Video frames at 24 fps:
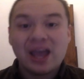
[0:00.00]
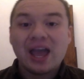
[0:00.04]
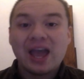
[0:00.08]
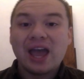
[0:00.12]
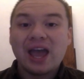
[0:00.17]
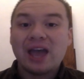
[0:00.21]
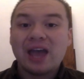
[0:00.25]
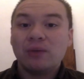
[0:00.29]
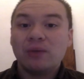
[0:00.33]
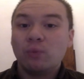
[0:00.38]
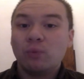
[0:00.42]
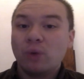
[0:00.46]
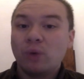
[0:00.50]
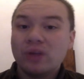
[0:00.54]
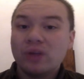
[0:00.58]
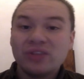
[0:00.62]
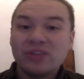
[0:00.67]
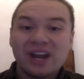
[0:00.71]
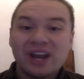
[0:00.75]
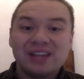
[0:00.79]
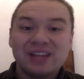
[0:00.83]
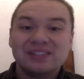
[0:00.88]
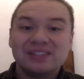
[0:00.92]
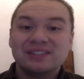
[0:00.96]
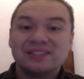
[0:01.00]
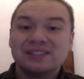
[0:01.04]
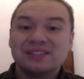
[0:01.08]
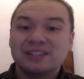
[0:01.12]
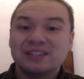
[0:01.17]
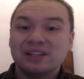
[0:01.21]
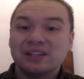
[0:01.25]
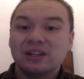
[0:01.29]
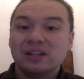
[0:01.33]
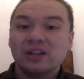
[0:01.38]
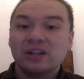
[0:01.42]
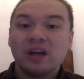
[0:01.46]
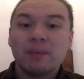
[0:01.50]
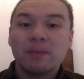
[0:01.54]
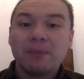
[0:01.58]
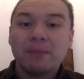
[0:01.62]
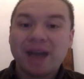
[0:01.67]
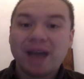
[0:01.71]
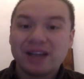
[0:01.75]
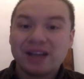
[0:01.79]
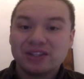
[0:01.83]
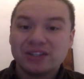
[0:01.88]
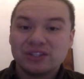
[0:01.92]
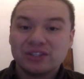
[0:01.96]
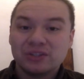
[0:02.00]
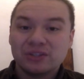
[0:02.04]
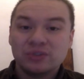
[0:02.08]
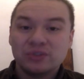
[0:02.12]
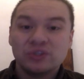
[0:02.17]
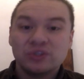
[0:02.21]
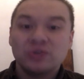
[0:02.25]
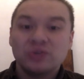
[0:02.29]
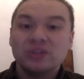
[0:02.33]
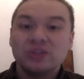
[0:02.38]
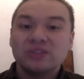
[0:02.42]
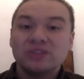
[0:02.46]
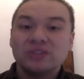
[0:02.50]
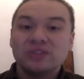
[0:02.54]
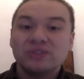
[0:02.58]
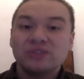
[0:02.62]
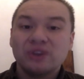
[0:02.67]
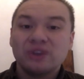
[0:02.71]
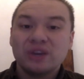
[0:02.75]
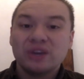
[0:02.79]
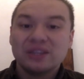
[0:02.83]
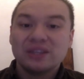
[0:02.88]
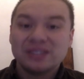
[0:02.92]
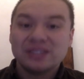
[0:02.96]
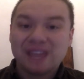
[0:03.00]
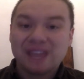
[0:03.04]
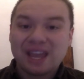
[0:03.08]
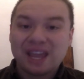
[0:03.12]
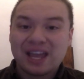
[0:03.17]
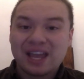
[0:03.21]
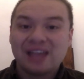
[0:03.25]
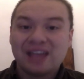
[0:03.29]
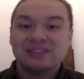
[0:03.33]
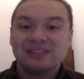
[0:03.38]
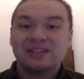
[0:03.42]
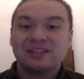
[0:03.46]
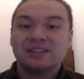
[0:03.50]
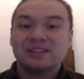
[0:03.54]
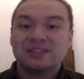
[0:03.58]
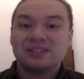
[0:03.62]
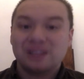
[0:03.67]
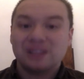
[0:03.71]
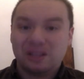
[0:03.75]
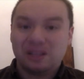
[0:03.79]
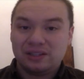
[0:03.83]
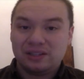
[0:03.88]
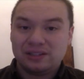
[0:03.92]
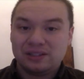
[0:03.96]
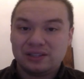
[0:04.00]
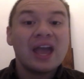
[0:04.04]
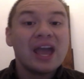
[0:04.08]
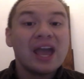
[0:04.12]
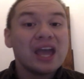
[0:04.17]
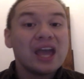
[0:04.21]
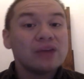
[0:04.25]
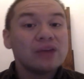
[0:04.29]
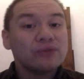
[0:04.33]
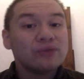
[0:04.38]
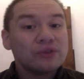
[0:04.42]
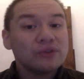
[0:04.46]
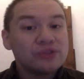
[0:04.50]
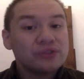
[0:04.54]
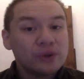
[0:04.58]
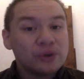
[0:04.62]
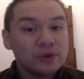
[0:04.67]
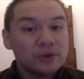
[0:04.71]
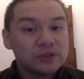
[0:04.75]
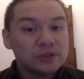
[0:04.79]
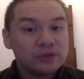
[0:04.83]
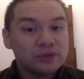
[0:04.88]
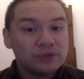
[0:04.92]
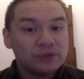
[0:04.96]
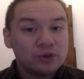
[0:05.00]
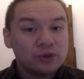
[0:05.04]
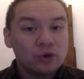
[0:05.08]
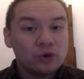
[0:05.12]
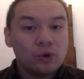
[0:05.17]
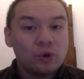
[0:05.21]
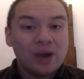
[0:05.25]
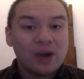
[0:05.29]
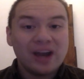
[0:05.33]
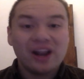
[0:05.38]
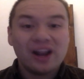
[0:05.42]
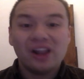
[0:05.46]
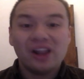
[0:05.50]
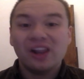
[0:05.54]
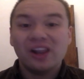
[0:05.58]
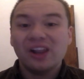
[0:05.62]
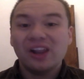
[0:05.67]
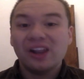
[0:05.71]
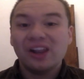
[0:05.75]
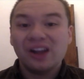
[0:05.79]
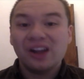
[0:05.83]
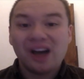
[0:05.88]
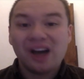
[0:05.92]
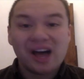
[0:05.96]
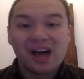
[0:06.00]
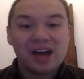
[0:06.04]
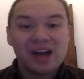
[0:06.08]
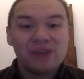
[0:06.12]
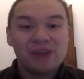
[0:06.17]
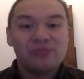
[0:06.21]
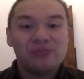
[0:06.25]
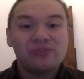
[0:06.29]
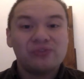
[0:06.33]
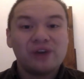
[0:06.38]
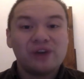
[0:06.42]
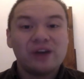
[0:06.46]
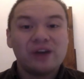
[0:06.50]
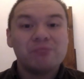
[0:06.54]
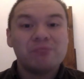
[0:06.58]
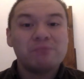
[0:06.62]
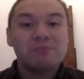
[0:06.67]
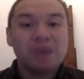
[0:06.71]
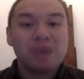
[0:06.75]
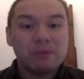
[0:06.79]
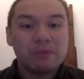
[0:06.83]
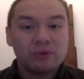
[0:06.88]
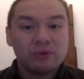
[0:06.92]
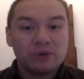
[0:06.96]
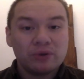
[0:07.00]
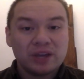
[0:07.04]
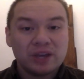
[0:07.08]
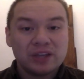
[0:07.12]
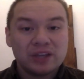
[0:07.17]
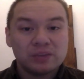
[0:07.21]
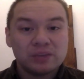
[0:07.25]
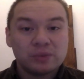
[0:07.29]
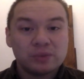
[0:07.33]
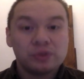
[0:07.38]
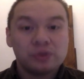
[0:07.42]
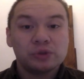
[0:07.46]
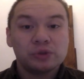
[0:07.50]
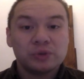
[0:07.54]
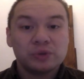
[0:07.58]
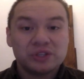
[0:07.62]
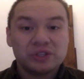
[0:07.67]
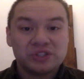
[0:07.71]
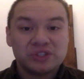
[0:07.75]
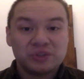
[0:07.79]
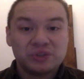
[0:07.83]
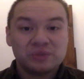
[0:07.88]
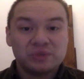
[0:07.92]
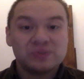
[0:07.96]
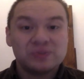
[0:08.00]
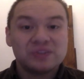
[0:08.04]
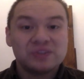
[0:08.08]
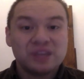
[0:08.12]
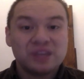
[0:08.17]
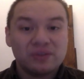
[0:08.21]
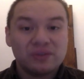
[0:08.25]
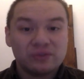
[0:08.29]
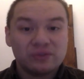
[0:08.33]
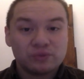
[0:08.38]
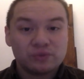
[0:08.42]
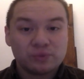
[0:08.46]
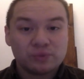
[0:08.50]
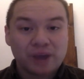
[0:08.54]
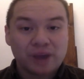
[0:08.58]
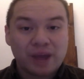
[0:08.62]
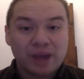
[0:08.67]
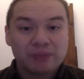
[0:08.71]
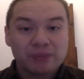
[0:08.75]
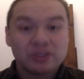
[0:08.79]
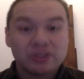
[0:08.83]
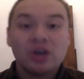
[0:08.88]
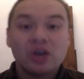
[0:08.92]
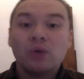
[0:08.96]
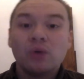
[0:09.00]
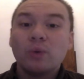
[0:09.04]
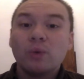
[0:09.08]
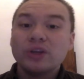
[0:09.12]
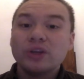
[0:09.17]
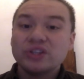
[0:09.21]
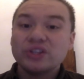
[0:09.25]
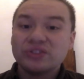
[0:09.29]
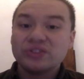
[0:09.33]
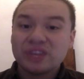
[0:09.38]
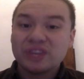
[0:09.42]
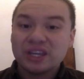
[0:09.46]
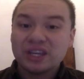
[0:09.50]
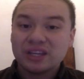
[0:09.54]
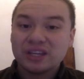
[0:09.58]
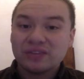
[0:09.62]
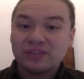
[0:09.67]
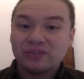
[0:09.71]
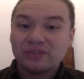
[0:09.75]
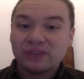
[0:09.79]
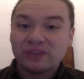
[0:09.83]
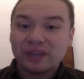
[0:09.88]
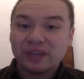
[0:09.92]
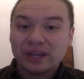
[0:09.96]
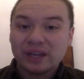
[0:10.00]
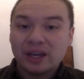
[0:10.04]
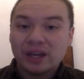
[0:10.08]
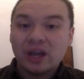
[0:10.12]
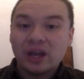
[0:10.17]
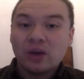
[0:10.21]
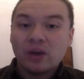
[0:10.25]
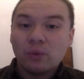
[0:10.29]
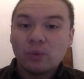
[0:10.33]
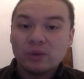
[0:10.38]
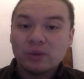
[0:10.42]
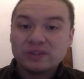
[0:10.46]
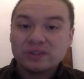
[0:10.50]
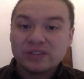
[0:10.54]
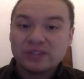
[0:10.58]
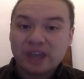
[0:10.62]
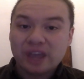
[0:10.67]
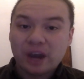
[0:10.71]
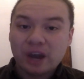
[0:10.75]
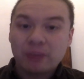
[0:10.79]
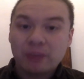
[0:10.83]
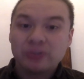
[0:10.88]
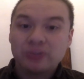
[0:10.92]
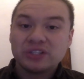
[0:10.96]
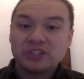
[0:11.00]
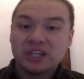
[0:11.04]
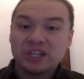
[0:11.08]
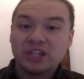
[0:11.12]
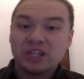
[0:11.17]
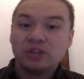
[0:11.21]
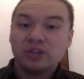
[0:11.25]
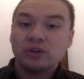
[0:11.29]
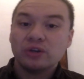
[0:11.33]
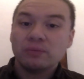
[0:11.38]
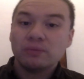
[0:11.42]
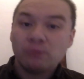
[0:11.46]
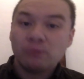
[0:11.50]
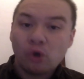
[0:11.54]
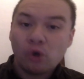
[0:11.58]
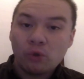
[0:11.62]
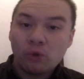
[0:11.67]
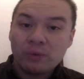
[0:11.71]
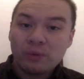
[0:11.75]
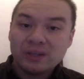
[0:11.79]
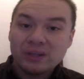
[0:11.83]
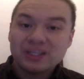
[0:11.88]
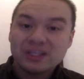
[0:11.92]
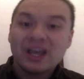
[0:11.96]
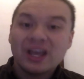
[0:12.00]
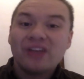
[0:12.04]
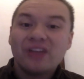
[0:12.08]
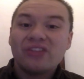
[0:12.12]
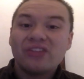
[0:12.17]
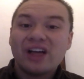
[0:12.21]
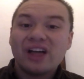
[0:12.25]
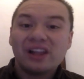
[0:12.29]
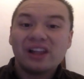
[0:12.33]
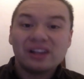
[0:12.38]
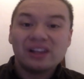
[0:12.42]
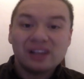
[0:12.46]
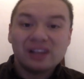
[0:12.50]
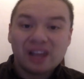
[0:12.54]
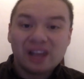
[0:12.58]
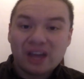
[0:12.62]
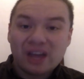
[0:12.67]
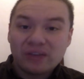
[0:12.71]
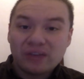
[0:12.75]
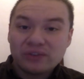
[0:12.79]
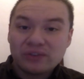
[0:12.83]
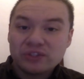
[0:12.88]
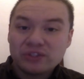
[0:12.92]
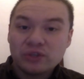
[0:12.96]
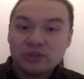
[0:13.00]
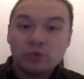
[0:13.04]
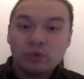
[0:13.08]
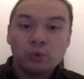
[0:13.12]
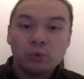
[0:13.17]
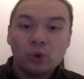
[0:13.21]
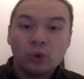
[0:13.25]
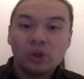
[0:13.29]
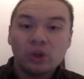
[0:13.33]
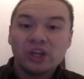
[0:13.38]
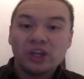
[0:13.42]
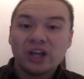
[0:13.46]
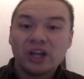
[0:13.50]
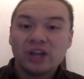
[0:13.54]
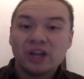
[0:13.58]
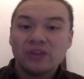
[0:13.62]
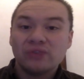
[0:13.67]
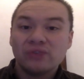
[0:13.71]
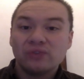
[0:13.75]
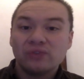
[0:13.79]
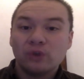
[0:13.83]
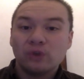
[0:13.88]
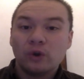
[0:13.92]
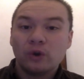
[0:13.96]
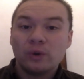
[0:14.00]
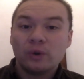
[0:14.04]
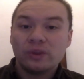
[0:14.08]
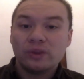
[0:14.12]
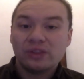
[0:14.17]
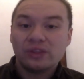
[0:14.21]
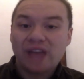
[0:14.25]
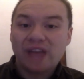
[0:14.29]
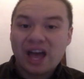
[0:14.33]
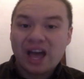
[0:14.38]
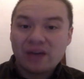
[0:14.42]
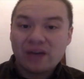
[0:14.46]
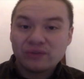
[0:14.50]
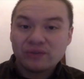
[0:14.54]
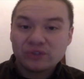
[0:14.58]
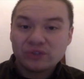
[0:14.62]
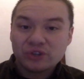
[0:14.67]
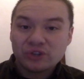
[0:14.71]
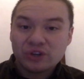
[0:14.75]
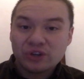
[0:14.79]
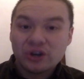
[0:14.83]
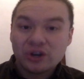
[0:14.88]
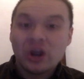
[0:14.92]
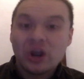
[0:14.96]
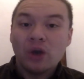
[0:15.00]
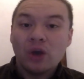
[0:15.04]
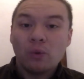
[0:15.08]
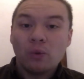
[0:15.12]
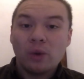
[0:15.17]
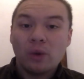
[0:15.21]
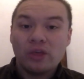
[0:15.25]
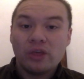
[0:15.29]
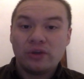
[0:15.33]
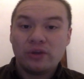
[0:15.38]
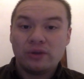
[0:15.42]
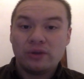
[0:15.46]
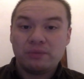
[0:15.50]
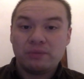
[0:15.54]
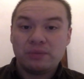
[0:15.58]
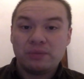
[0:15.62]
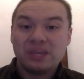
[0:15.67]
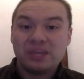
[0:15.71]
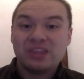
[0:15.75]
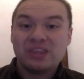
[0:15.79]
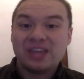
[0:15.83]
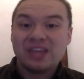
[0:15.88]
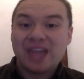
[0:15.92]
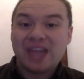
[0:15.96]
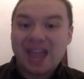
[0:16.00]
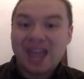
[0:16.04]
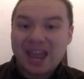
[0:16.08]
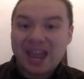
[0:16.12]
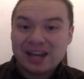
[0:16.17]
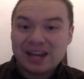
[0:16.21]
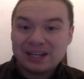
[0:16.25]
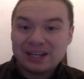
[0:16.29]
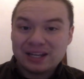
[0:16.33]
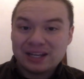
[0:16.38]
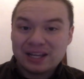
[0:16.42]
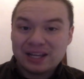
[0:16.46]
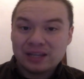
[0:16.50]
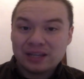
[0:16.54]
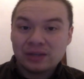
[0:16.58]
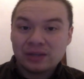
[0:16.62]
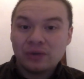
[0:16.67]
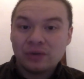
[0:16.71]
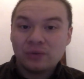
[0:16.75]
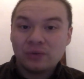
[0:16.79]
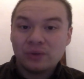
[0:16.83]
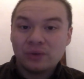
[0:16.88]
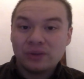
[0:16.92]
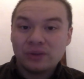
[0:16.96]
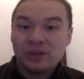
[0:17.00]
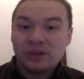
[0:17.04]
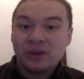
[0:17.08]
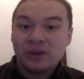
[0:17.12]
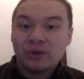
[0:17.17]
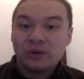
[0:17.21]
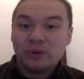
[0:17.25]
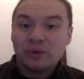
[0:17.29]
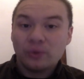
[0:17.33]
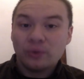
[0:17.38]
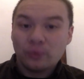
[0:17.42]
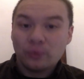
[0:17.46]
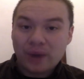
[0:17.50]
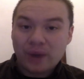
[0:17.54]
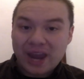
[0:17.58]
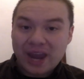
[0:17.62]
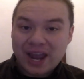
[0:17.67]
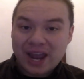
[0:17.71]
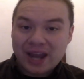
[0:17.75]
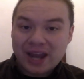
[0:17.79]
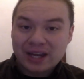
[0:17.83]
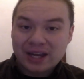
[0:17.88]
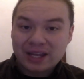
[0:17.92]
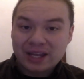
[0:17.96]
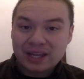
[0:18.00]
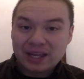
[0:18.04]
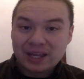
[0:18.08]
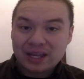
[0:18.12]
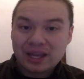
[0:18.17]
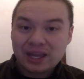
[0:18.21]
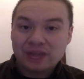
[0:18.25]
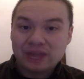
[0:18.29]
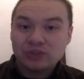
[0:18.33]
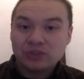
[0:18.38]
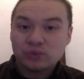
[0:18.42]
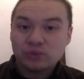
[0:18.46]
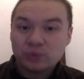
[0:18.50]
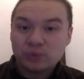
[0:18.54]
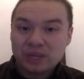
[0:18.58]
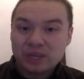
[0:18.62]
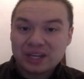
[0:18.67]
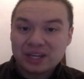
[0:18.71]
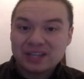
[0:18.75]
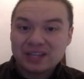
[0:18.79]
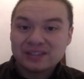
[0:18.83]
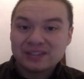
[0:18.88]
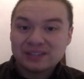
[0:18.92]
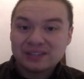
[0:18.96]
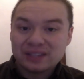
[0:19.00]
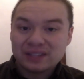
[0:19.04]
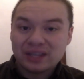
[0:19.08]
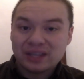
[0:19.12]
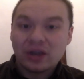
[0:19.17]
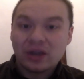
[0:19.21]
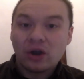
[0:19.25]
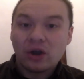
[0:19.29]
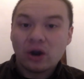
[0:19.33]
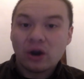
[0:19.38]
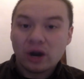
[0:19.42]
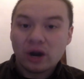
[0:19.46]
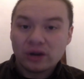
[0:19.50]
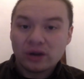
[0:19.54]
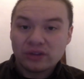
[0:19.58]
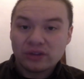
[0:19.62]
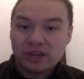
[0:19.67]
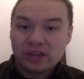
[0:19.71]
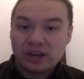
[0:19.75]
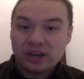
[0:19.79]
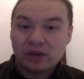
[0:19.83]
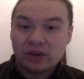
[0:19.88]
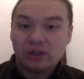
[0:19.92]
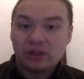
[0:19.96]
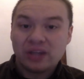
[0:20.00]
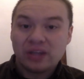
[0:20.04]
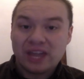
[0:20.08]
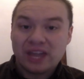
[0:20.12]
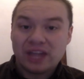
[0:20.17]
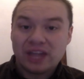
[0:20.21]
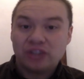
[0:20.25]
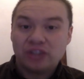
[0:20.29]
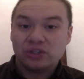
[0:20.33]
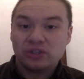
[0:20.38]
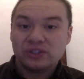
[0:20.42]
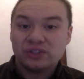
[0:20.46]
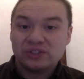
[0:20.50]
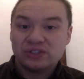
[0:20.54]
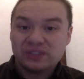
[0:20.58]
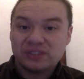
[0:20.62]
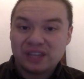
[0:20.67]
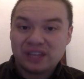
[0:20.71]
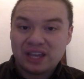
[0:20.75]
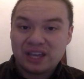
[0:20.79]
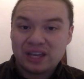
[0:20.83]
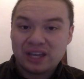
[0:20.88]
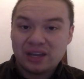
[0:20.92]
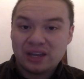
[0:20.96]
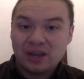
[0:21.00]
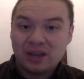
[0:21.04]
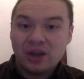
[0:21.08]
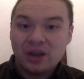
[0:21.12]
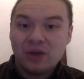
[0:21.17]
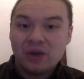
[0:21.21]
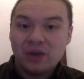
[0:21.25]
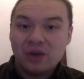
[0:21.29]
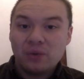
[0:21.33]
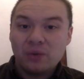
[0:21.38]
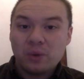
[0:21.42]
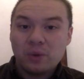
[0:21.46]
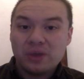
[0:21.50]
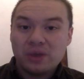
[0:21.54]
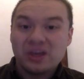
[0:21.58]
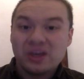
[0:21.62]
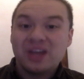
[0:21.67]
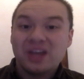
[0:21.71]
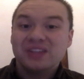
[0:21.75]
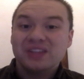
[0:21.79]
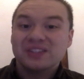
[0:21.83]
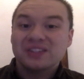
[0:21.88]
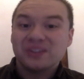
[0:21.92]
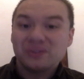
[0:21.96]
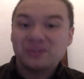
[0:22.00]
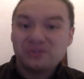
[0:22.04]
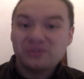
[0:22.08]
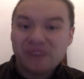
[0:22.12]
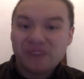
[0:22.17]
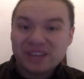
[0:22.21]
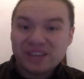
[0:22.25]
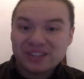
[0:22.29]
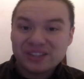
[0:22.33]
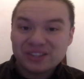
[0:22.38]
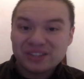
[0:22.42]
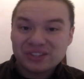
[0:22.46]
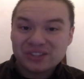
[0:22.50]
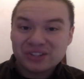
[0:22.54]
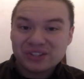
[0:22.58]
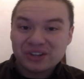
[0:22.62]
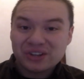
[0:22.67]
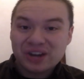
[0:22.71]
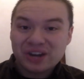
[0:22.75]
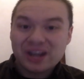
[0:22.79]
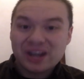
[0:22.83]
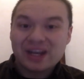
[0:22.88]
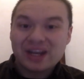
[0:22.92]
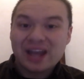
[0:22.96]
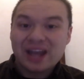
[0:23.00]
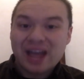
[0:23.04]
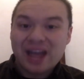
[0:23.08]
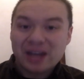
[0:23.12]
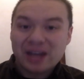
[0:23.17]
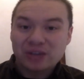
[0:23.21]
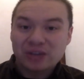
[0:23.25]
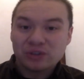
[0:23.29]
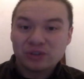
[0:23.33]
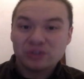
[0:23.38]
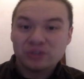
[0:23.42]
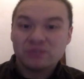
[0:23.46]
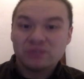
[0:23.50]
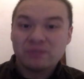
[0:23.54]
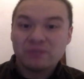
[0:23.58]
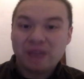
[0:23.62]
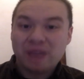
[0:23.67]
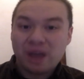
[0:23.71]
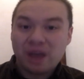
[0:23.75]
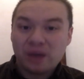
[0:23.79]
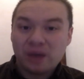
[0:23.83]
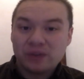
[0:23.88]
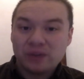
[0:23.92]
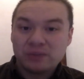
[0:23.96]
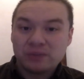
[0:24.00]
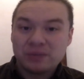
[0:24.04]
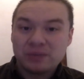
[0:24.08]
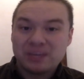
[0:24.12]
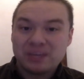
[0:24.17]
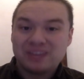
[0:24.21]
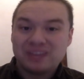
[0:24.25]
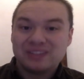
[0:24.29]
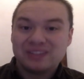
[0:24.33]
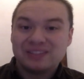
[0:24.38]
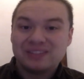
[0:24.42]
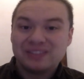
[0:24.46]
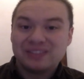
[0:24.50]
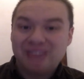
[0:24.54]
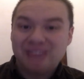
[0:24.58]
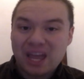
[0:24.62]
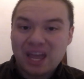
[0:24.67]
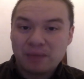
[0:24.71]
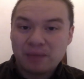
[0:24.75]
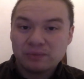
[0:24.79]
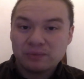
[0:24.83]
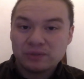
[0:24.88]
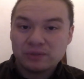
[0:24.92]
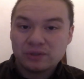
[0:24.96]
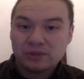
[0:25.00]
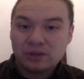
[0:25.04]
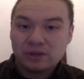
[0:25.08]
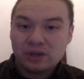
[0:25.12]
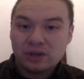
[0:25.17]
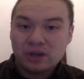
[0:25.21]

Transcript: and one that I still come back to this very day as an adult. And for those of you who had a lot of fond memories with Looney Tunes Gift Wrapped, what'd you think of it? Was there a particular moment that left you rolling on the floor with laughter, whether it be the ending with Granny and Tweety singing Hark the Herald Angels Sing, with Sylvester and Hector's mouths being stamped?